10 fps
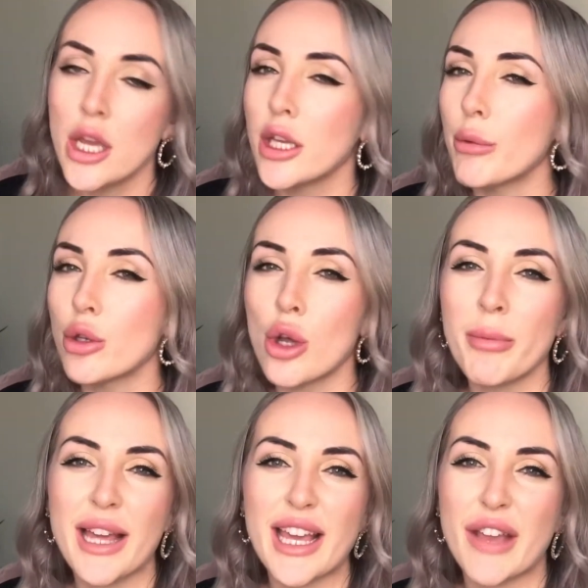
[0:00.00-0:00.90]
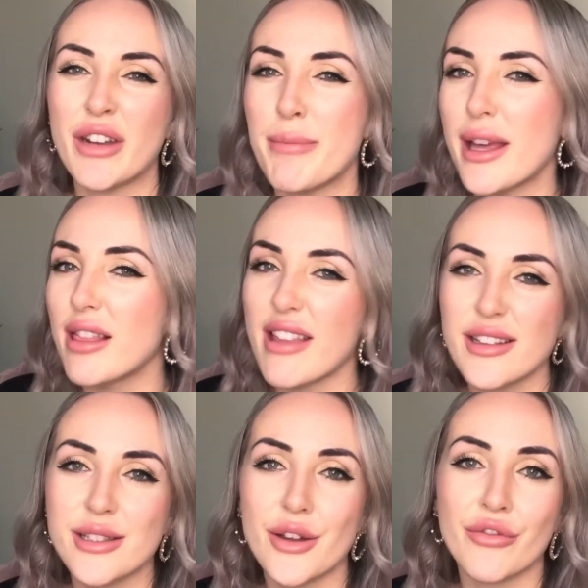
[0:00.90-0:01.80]
You will normally get given a big
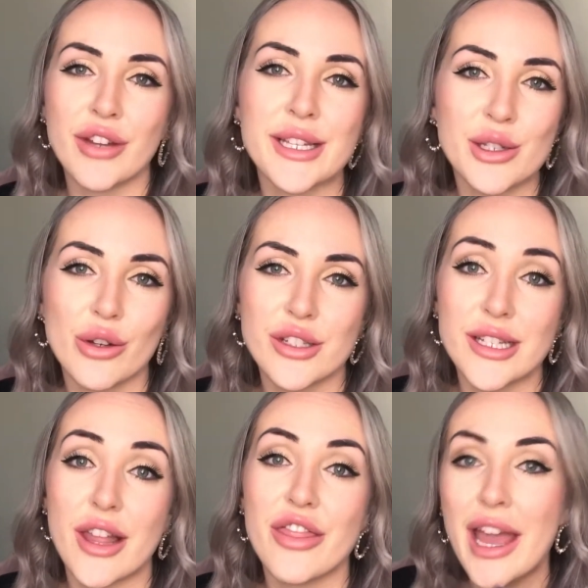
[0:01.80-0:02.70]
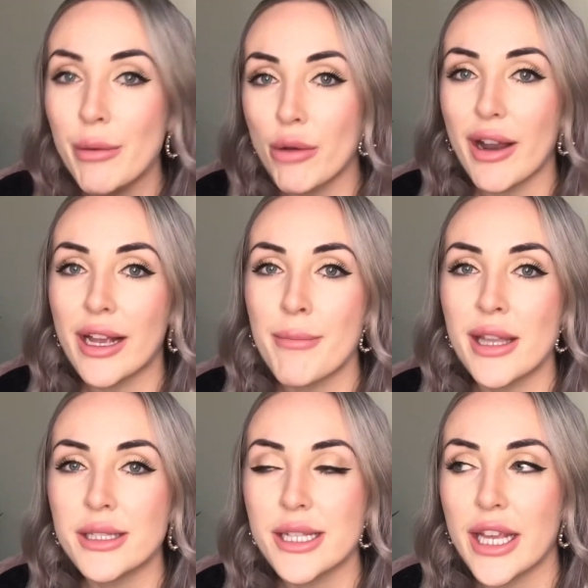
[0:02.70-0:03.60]
list of resources that they will
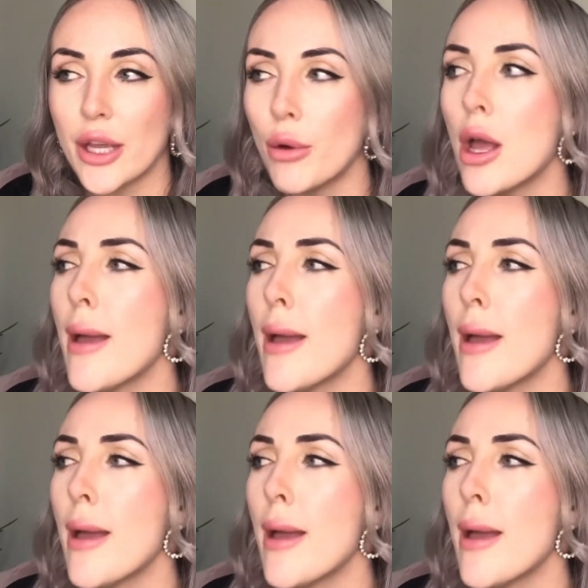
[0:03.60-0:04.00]
recommend to you,